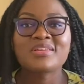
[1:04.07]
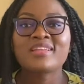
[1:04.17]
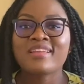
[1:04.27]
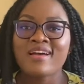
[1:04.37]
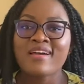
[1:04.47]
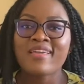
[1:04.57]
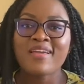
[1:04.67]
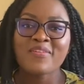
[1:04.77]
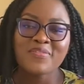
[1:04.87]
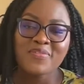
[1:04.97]
son and I
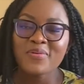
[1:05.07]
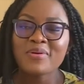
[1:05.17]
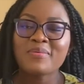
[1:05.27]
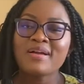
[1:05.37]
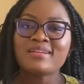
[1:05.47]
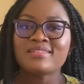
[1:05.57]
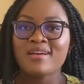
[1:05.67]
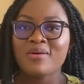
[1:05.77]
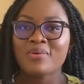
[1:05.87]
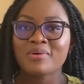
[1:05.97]
for a while
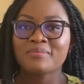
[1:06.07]
now.